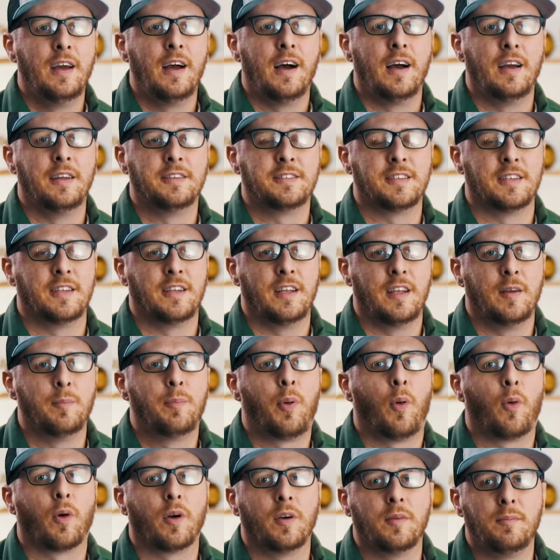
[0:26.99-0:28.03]
It's an
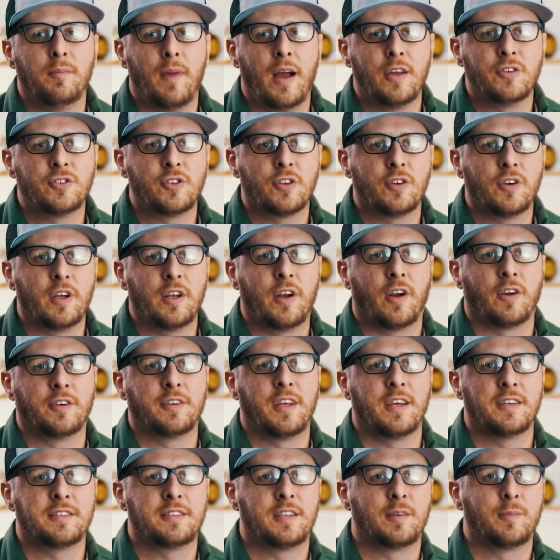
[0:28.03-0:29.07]
important measure in our
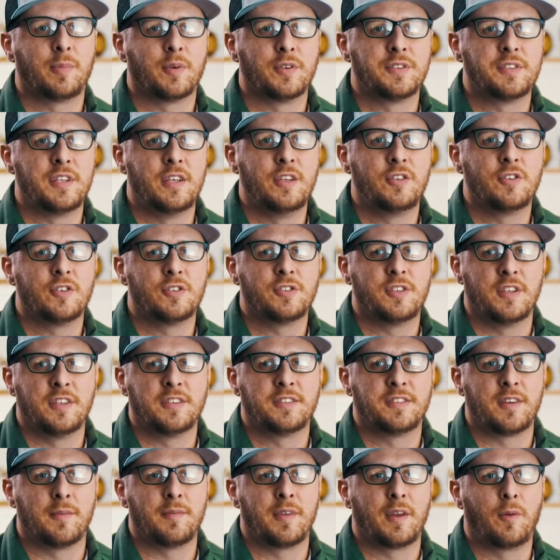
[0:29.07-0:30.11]
testing procedures and it's
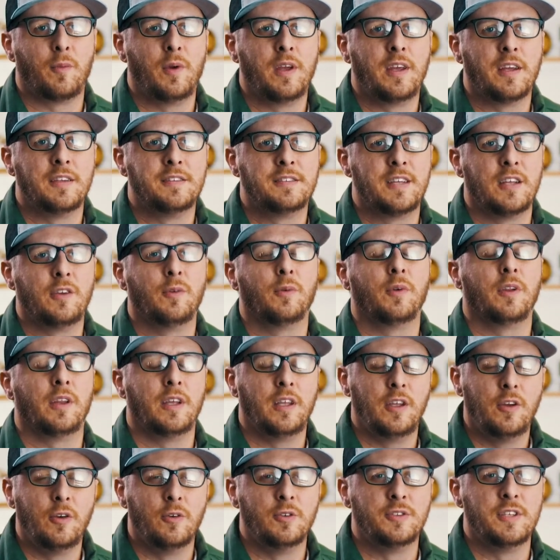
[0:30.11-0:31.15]
something we continually
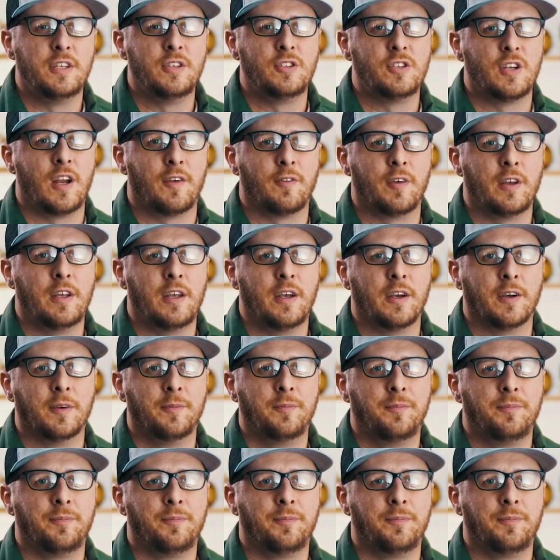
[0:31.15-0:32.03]
use each and every year.